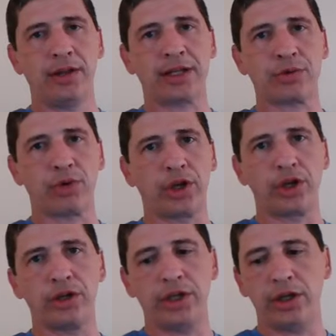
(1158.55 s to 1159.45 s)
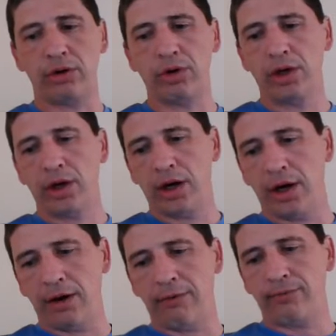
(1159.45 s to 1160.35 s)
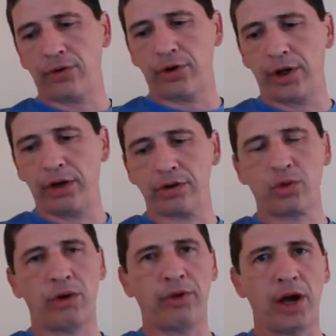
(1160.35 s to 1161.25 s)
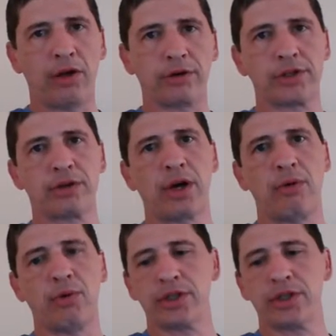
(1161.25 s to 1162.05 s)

That's a really good deal. For $12